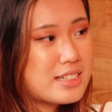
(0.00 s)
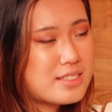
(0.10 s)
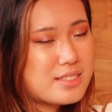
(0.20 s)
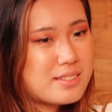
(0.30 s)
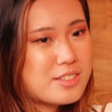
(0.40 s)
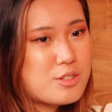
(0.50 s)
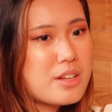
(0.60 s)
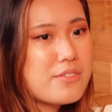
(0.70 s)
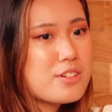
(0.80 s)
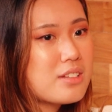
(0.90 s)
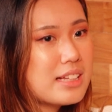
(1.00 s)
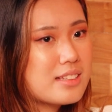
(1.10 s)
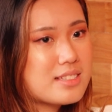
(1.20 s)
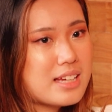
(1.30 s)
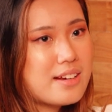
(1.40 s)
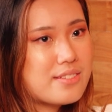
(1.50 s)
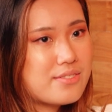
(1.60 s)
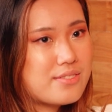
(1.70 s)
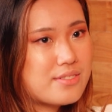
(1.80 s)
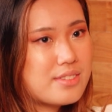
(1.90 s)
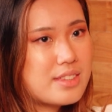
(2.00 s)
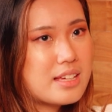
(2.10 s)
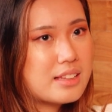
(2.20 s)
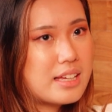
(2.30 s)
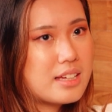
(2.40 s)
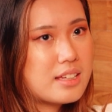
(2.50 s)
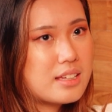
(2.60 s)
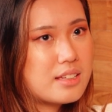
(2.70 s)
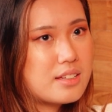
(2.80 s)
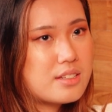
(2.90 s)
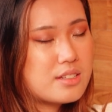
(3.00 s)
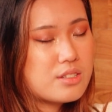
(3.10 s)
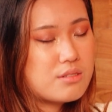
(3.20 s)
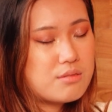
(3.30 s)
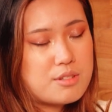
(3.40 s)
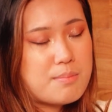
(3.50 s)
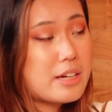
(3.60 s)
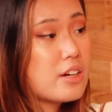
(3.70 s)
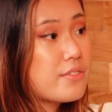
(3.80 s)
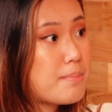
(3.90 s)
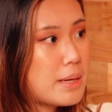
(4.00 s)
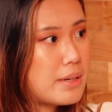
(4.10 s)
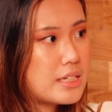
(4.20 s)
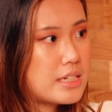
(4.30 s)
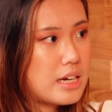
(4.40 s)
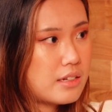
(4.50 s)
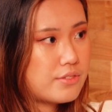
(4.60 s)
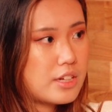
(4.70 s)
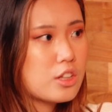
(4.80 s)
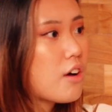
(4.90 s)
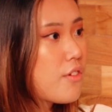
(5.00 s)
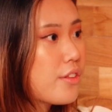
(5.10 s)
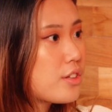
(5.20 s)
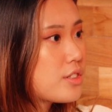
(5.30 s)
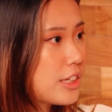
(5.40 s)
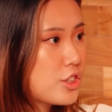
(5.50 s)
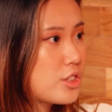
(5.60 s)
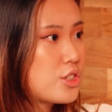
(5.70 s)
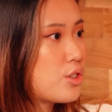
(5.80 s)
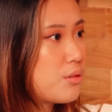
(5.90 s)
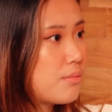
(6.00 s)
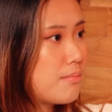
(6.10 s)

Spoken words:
because you never know, like this kind of thing, like you might not even make money out of it. A lot of authors actually don't